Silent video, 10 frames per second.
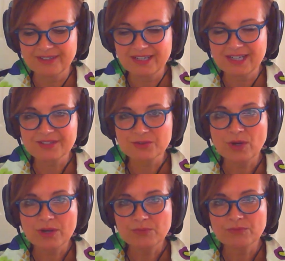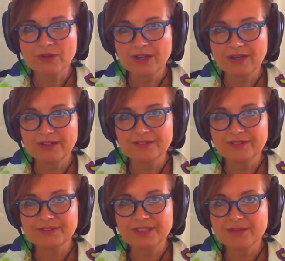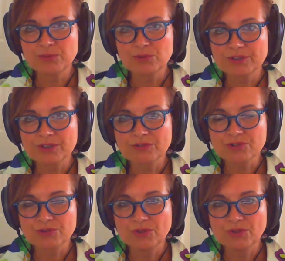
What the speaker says: it's quite the arboricultural